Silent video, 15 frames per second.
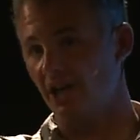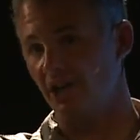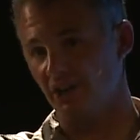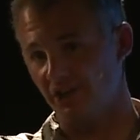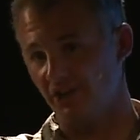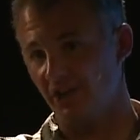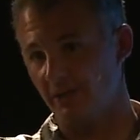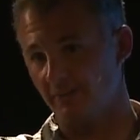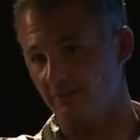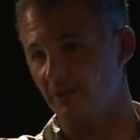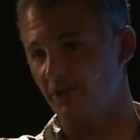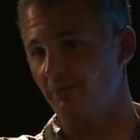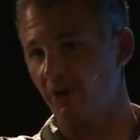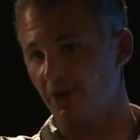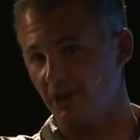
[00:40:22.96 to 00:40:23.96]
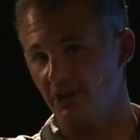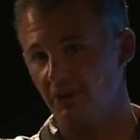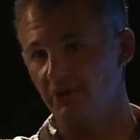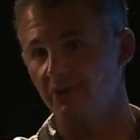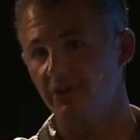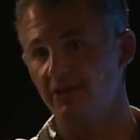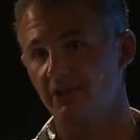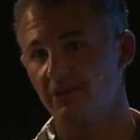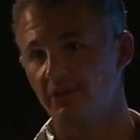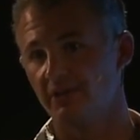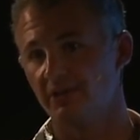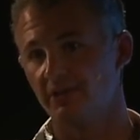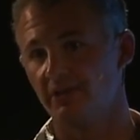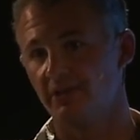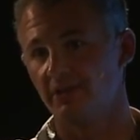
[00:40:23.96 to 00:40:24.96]
on the same Spark nodes.
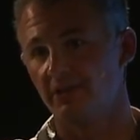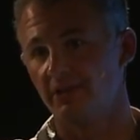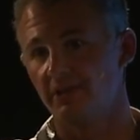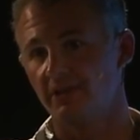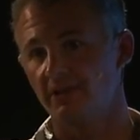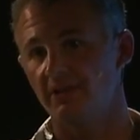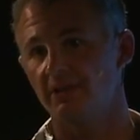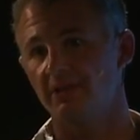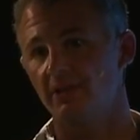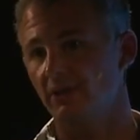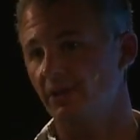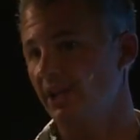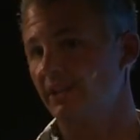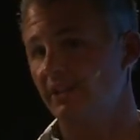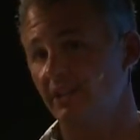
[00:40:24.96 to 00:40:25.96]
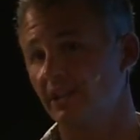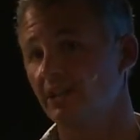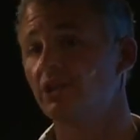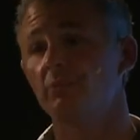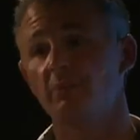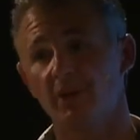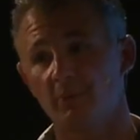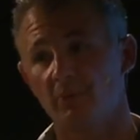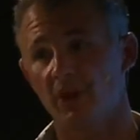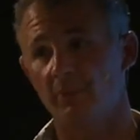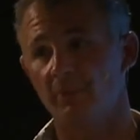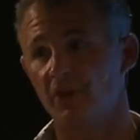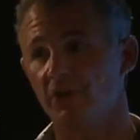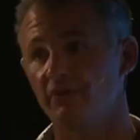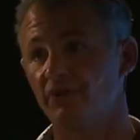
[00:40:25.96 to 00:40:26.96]
So, and I think it could be a
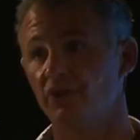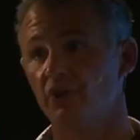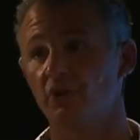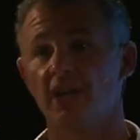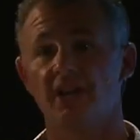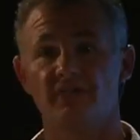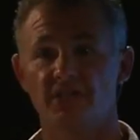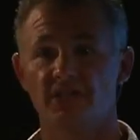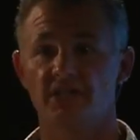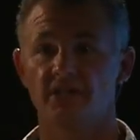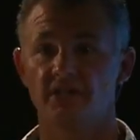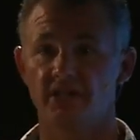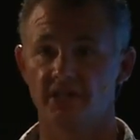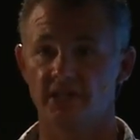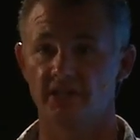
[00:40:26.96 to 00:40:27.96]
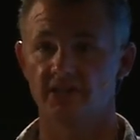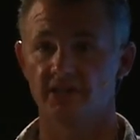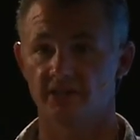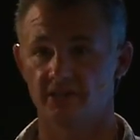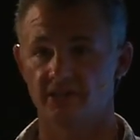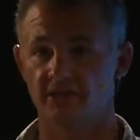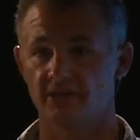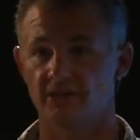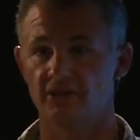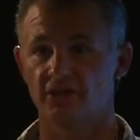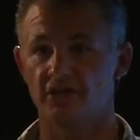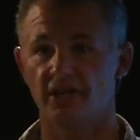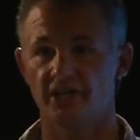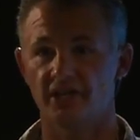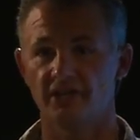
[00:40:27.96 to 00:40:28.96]
problem though if you don't have the key there, you
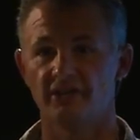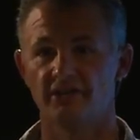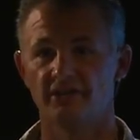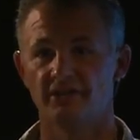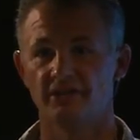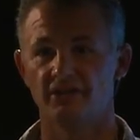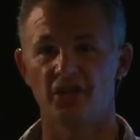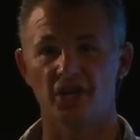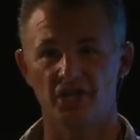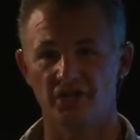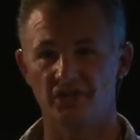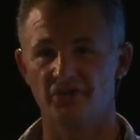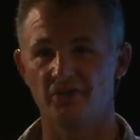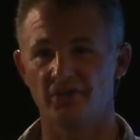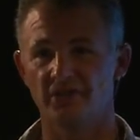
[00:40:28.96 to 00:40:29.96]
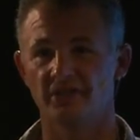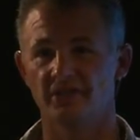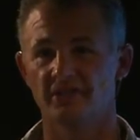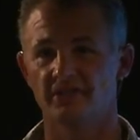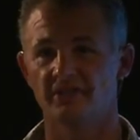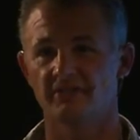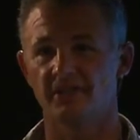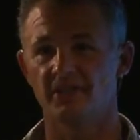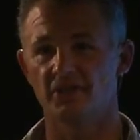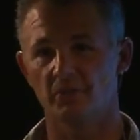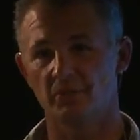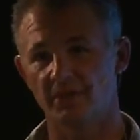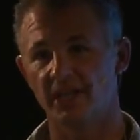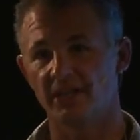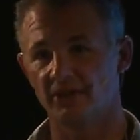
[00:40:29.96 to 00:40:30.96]
kind of you're not going to join. Right?
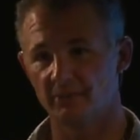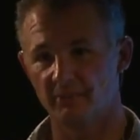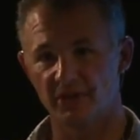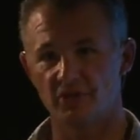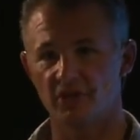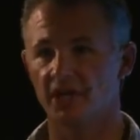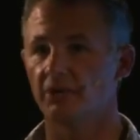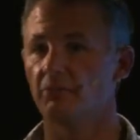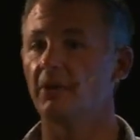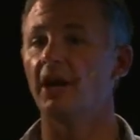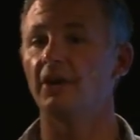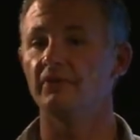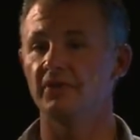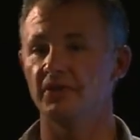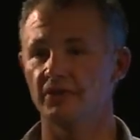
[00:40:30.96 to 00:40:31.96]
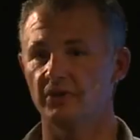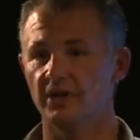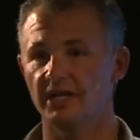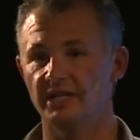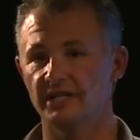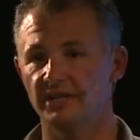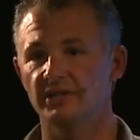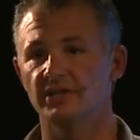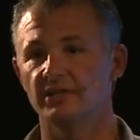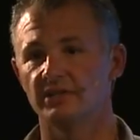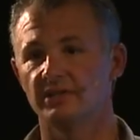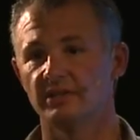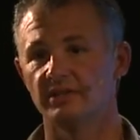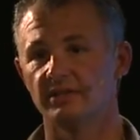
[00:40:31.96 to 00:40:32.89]
So we handled it by trying to route visitor IDs.